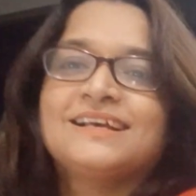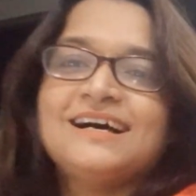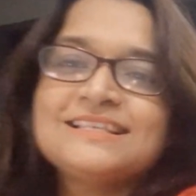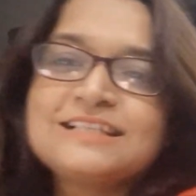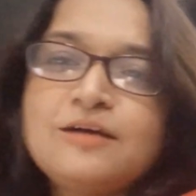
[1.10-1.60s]

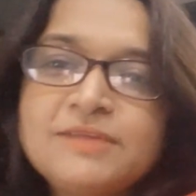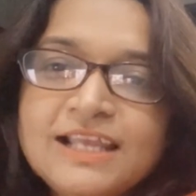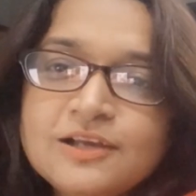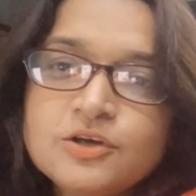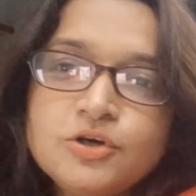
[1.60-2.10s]
Assalamu
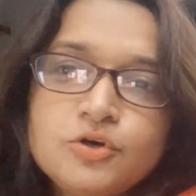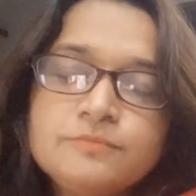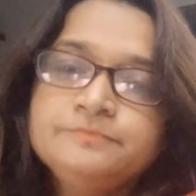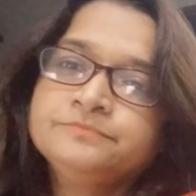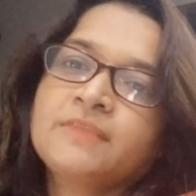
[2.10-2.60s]
alaikum
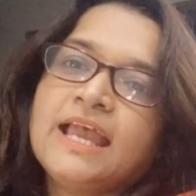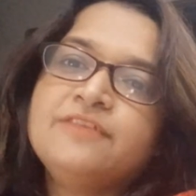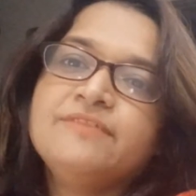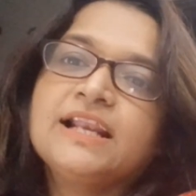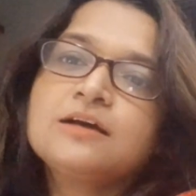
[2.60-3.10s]

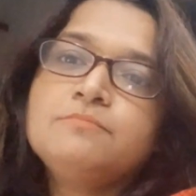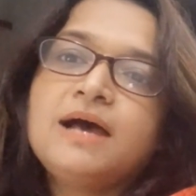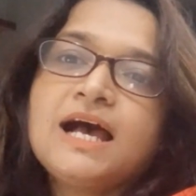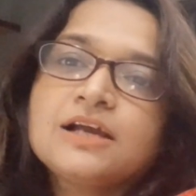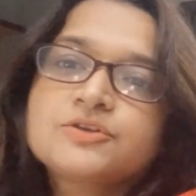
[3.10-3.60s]
and welcome
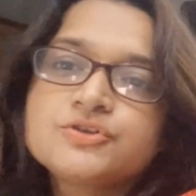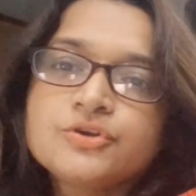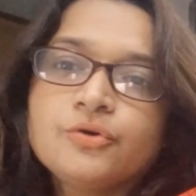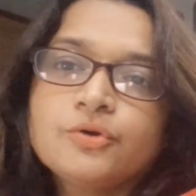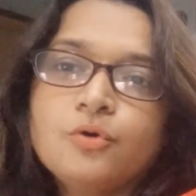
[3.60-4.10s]
back to
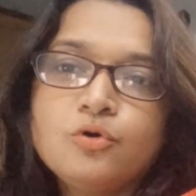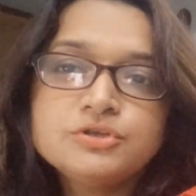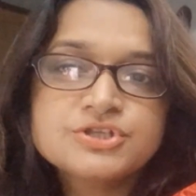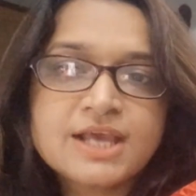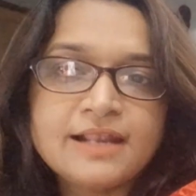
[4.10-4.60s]
your
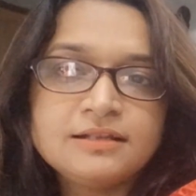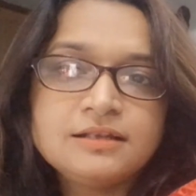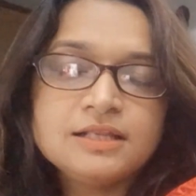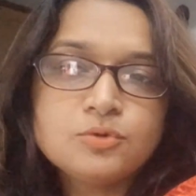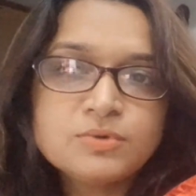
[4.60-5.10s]
own channel
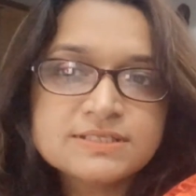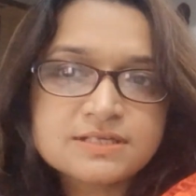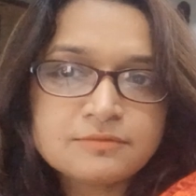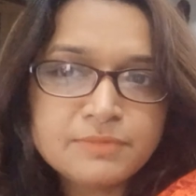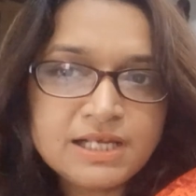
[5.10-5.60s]

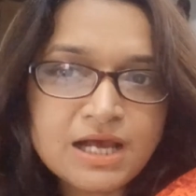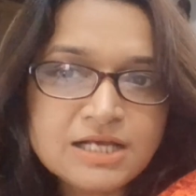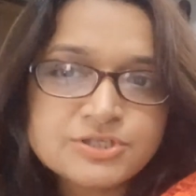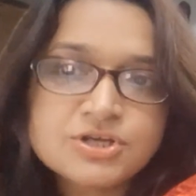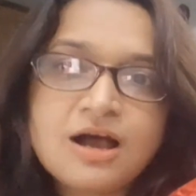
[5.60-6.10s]
Linguistic
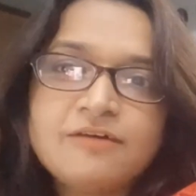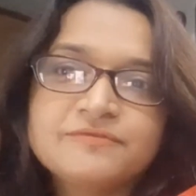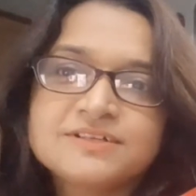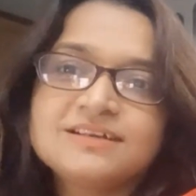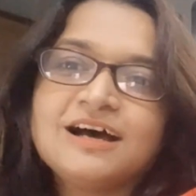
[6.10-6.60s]
Melange
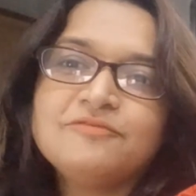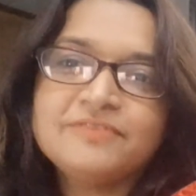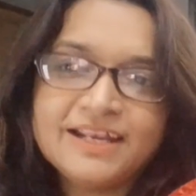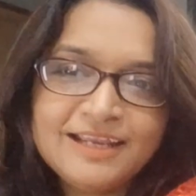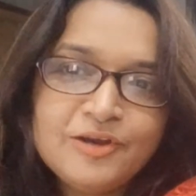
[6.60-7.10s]
after a
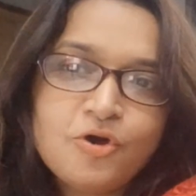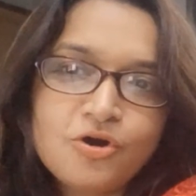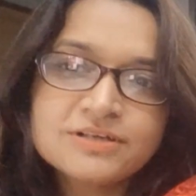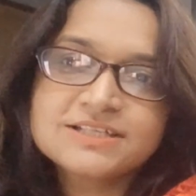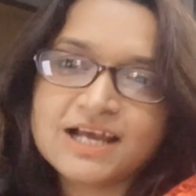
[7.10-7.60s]
very
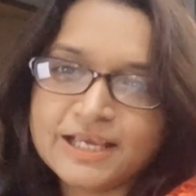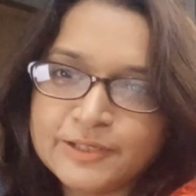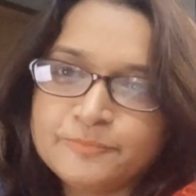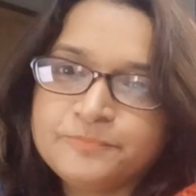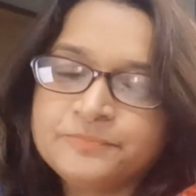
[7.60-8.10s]
long time.